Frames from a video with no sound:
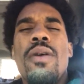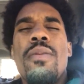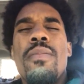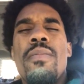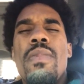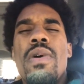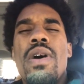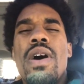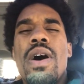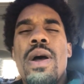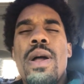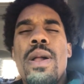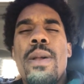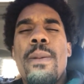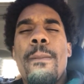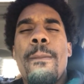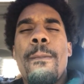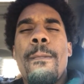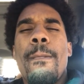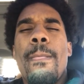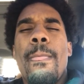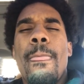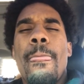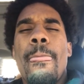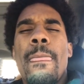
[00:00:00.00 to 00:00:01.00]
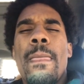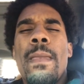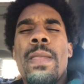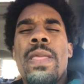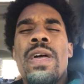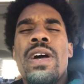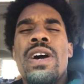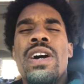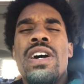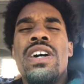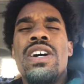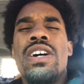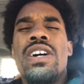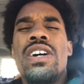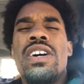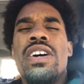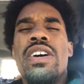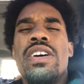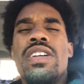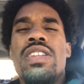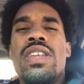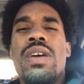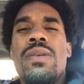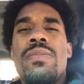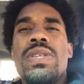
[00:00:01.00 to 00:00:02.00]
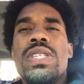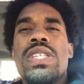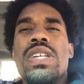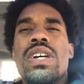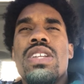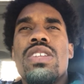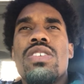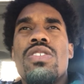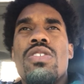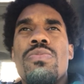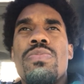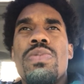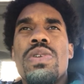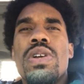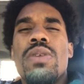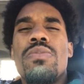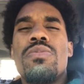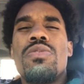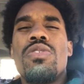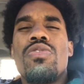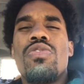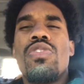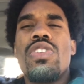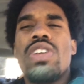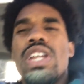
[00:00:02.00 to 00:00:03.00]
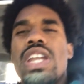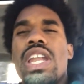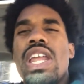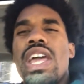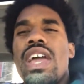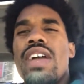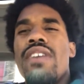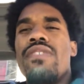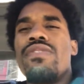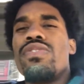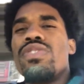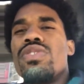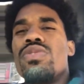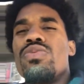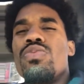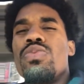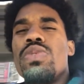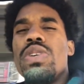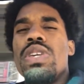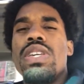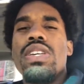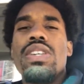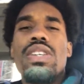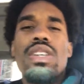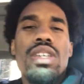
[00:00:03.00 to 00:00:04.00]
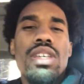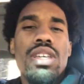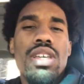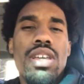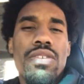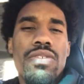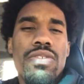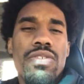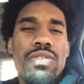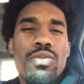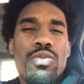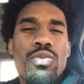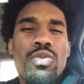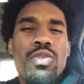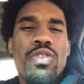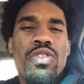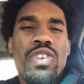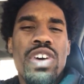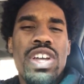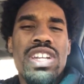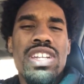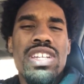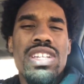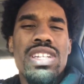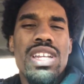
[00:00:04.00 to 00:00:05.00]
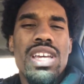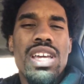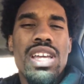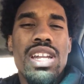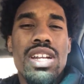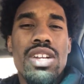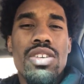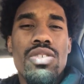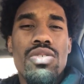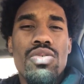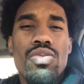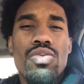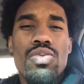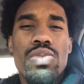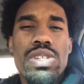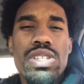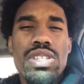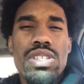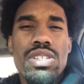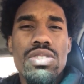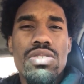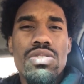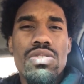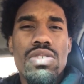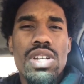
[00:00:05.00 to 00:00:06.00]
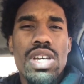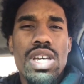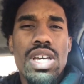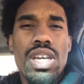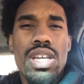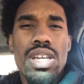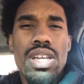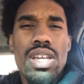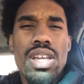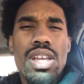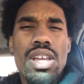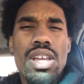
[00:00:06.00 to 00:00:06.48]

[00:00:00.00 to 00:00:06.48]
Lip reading: But that means I had to go pick up the rent every week. If I did that, and who wants to do that?